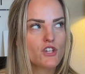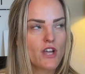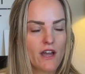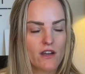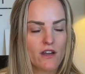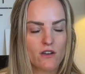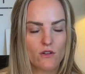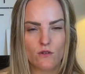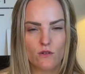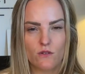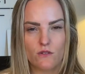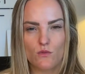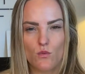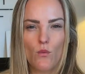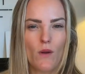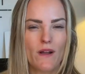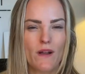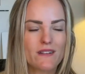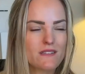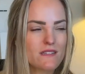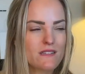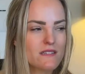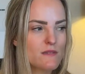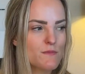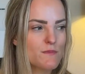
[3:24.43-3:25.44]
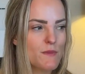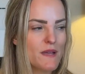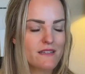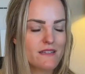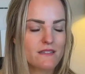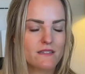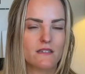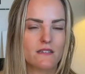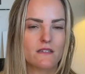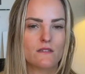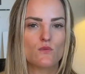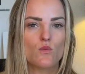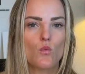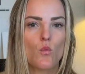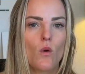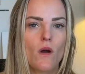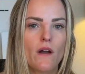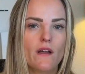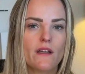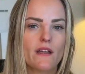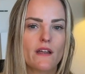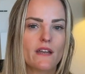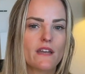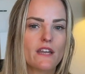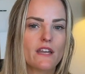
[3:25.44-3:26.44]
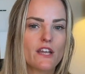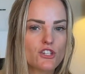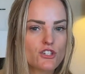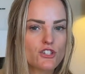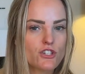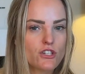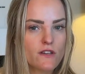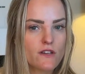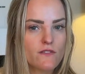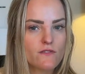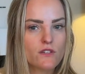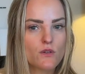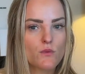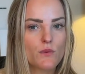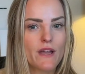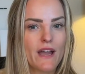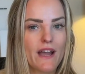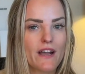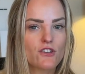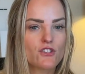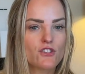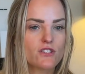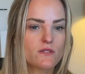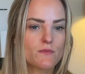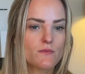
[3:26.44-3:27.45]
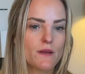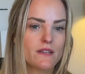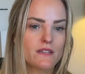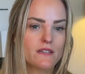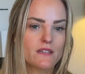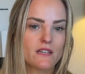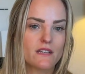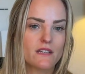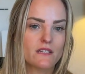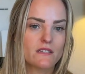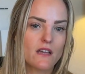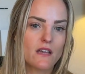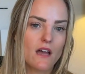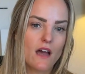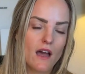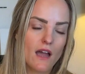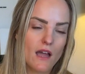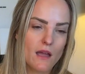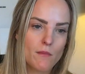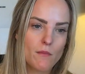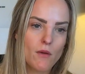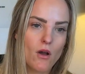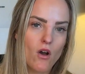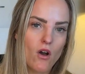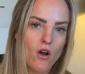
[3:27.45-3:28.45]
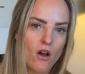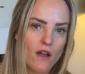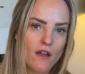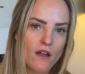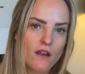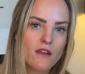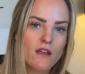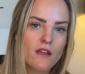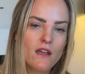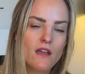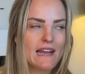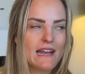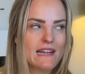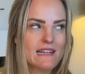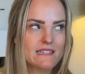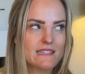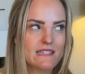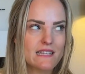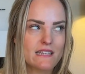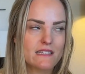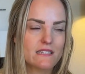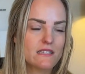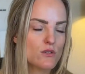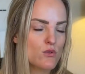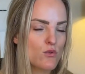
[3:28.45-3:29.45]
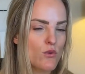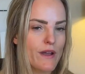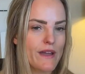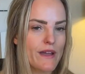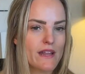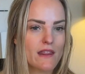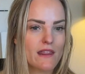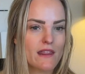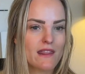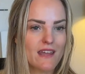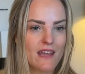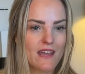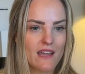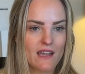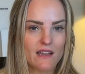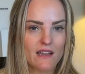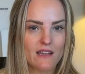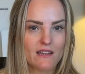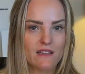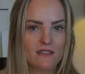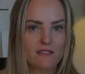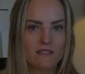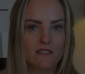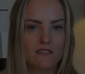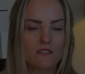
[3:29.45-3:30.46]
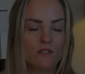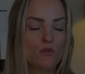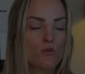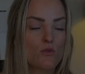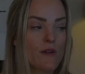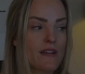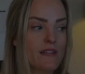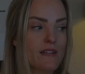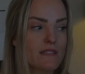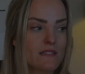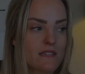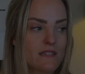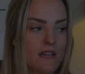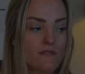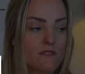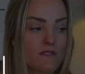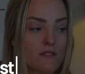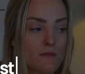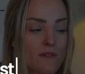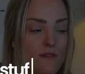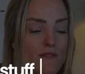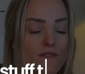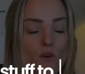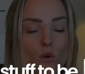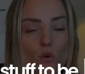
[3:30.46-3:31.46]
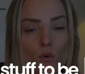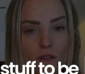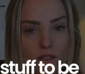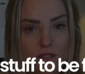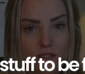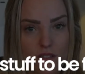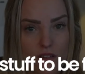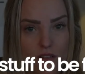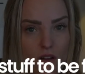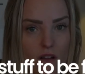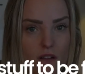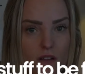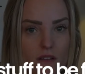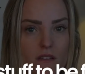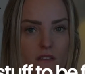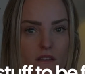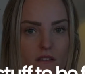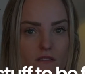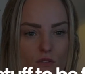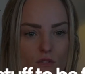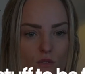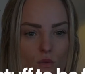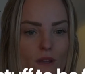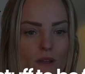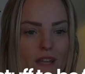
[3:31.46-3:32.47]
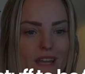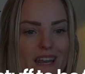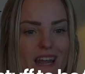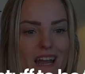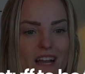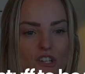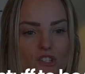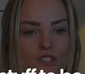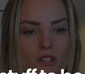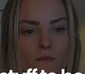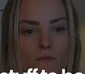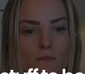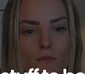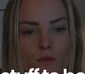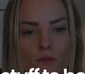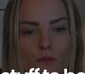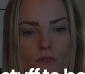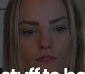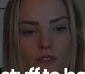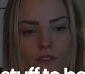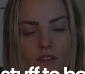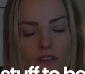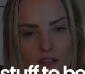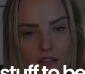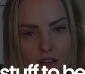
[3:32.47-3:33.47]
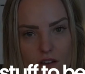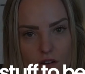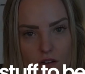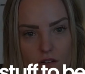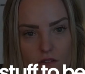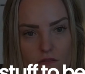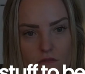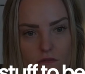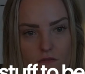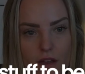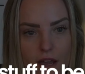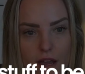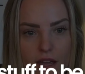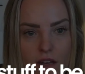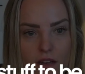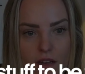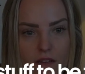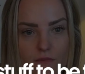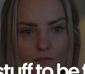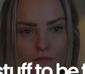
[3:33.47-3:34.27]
channels, what spaces, what initiatives are we actually spending time on? And is this the right thing? Is this the right stuff to be focusing on so that we can actually move the needle, right?